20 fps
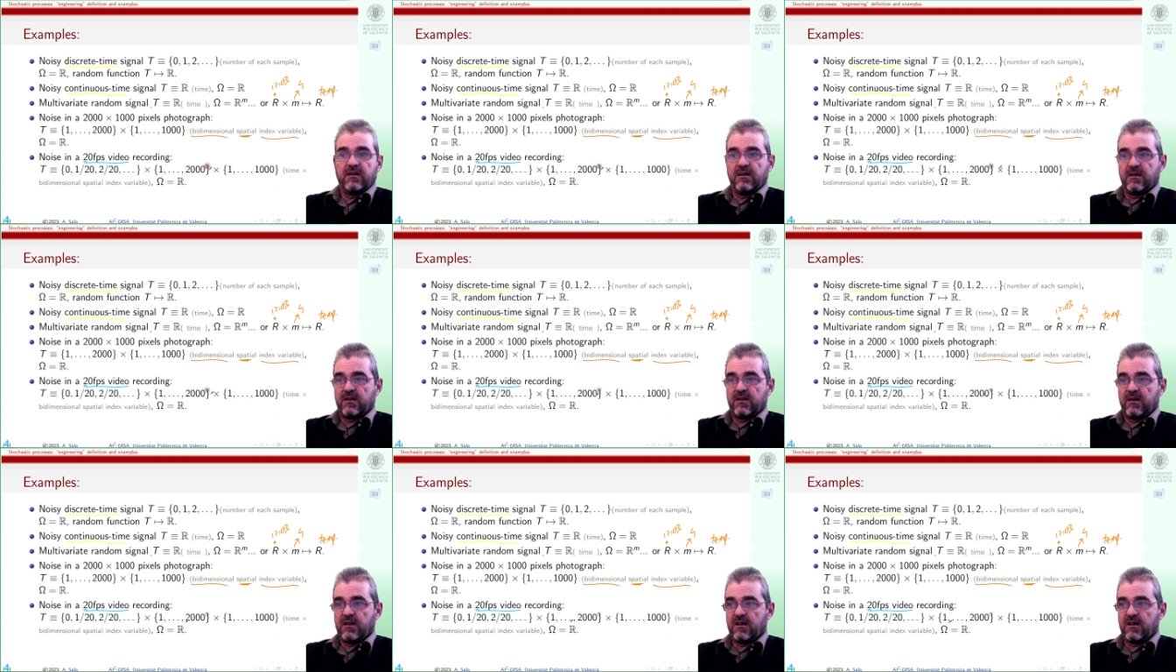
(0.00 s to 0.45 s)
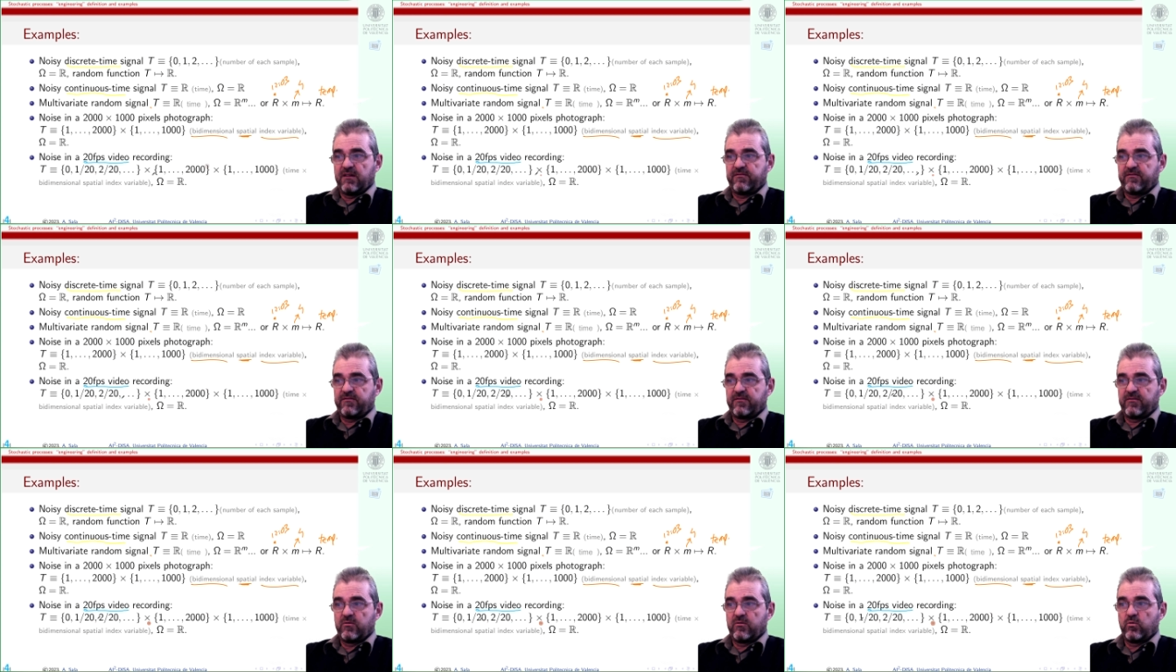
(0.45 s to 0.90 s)
and I
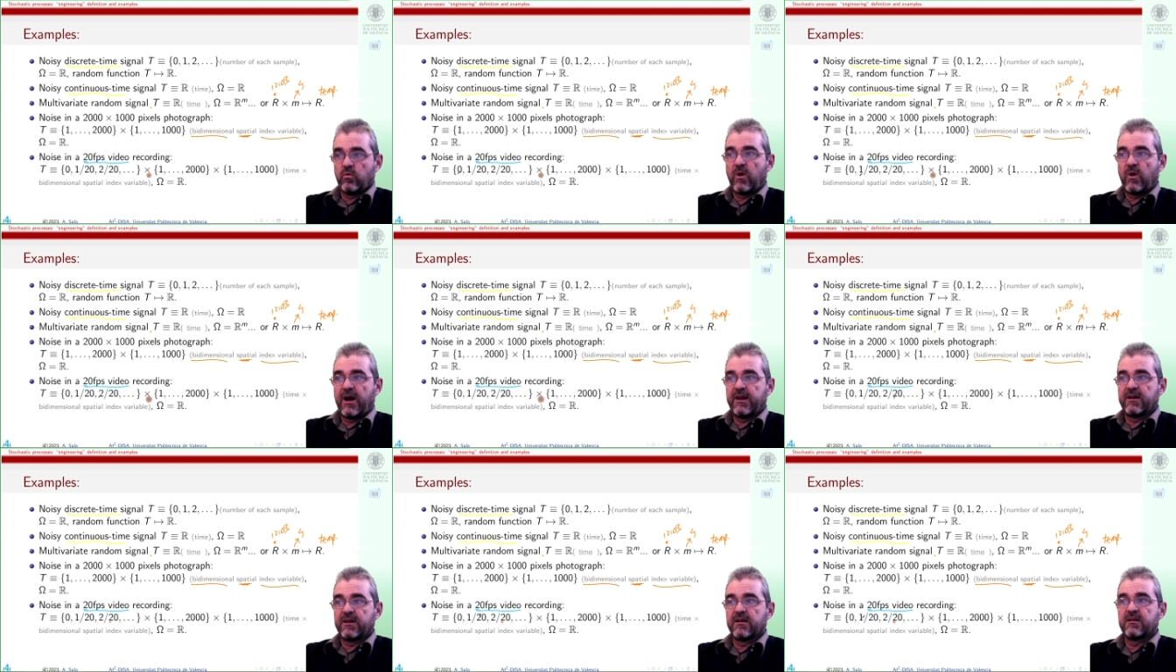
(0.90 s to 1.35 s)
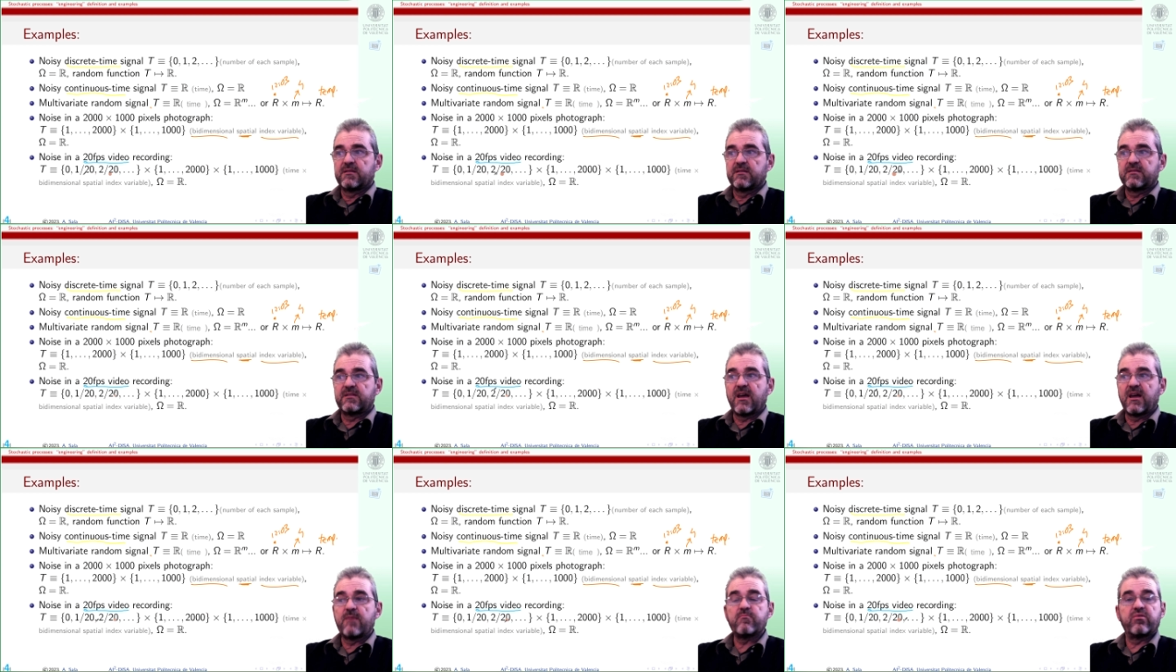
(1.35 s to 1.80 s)
have one
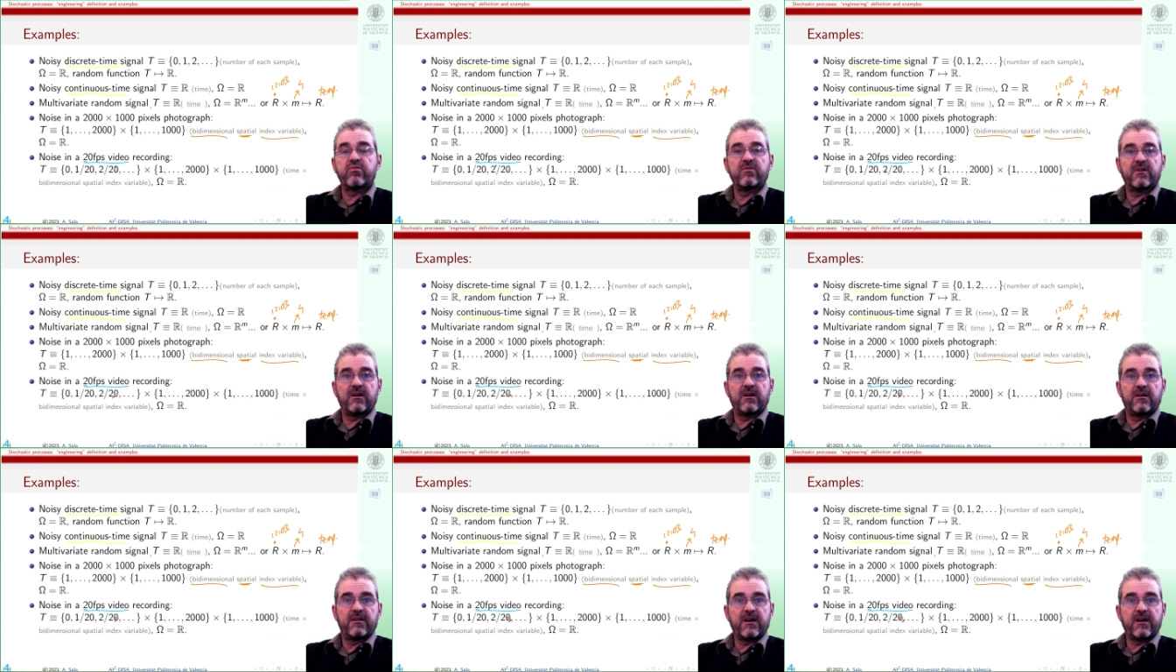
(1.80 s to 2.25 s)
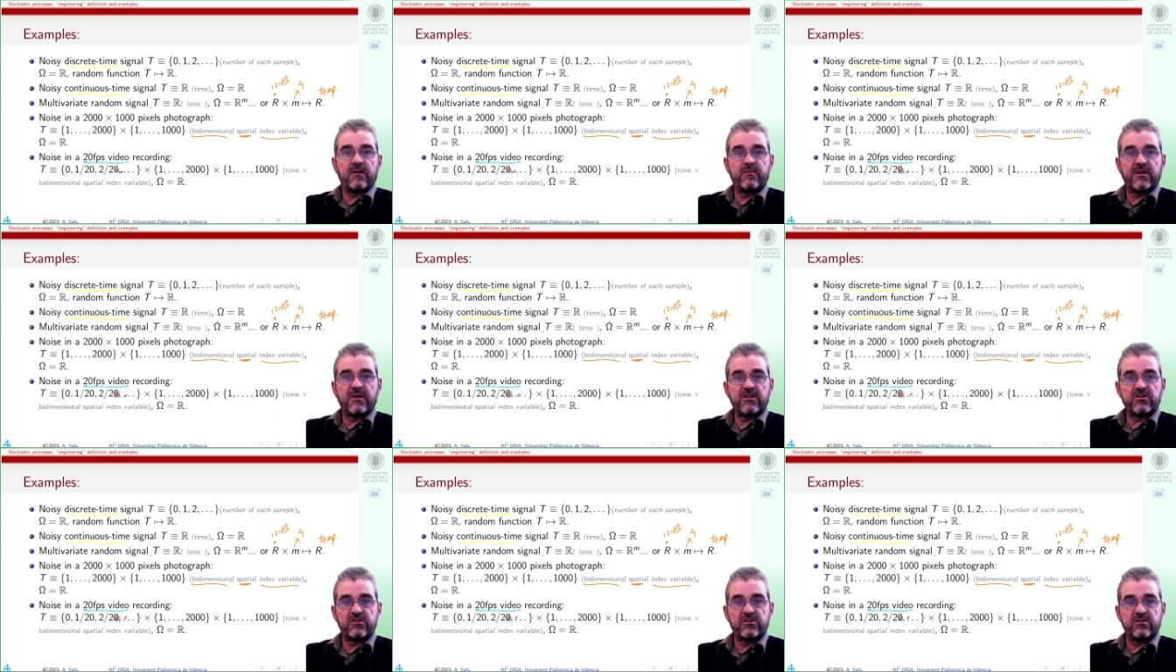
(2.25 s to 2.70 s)
temporal
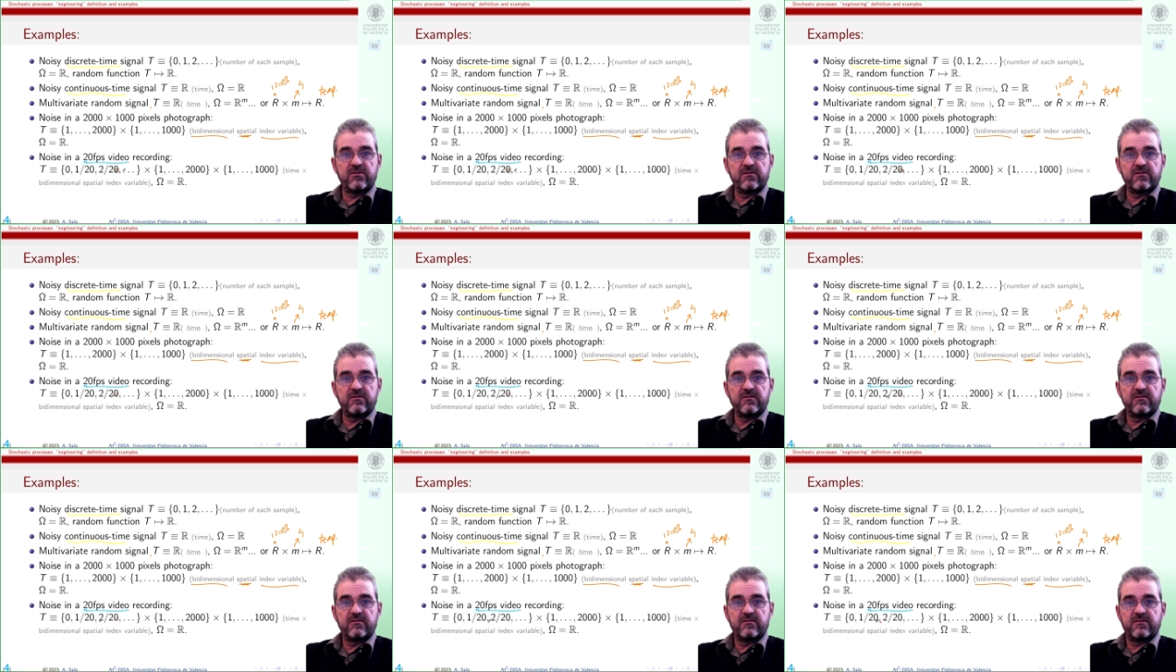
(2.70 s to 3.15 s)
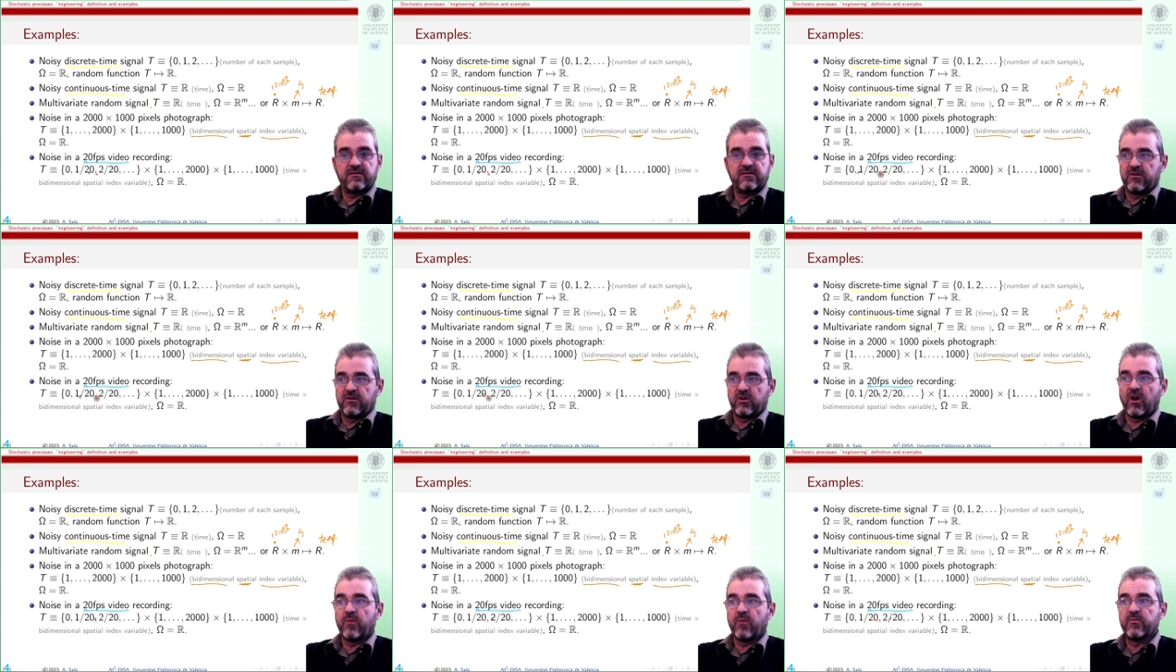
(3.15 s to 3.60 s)
dimension,
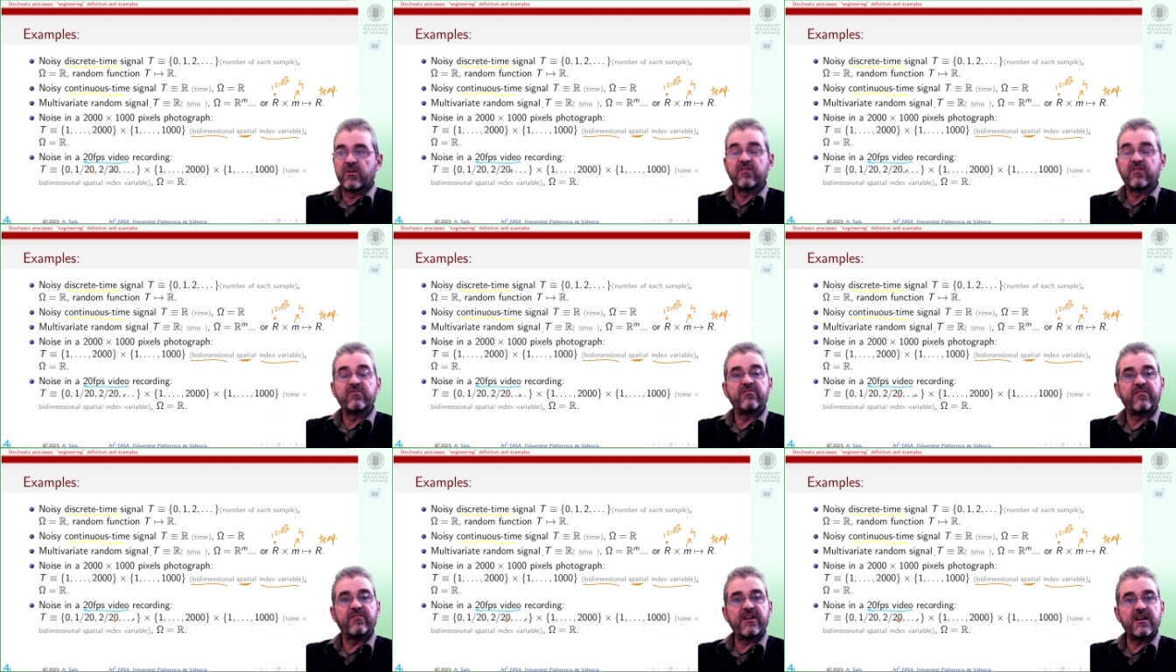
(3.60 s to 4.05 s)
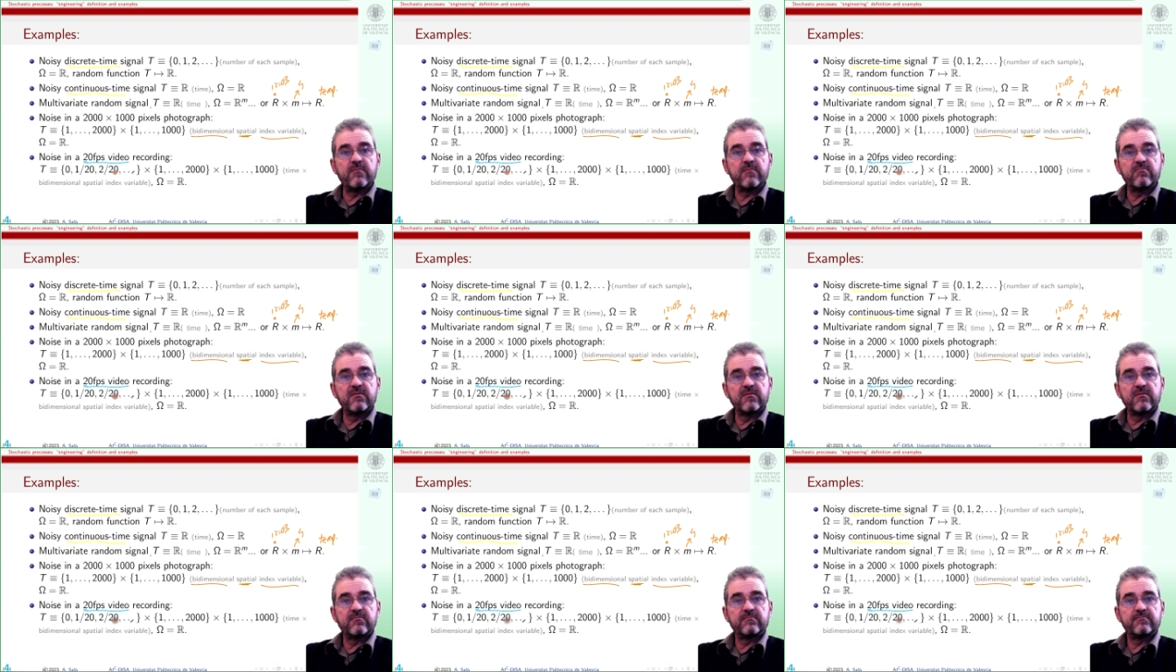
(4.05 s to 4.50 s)
number of
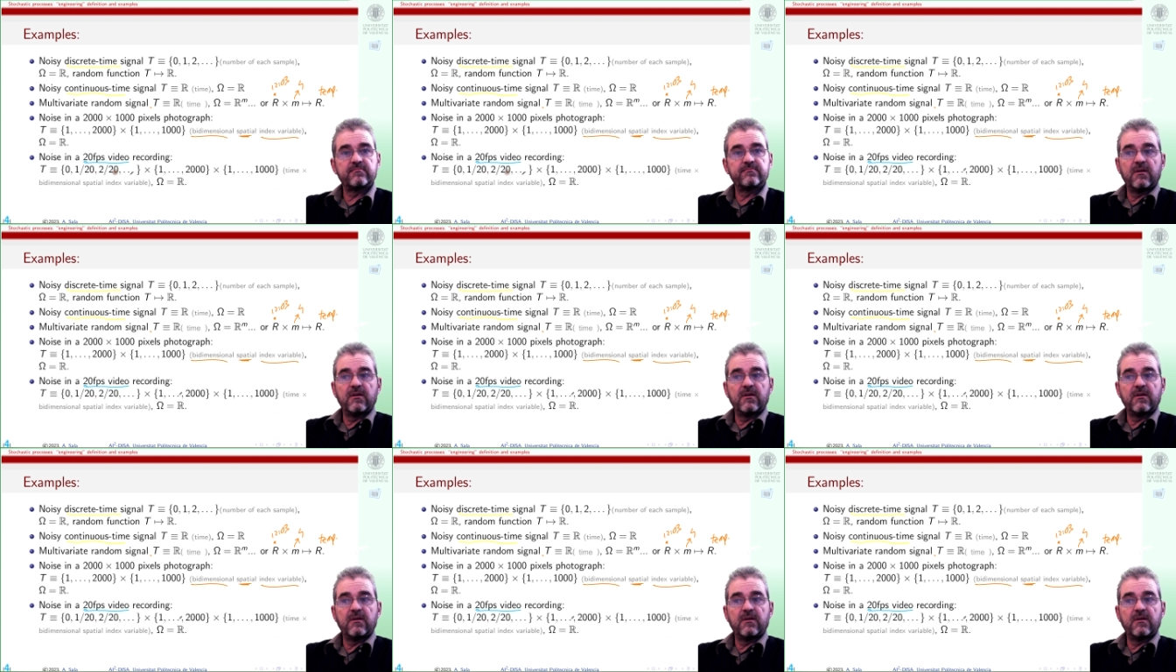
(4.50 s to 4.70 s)
frame,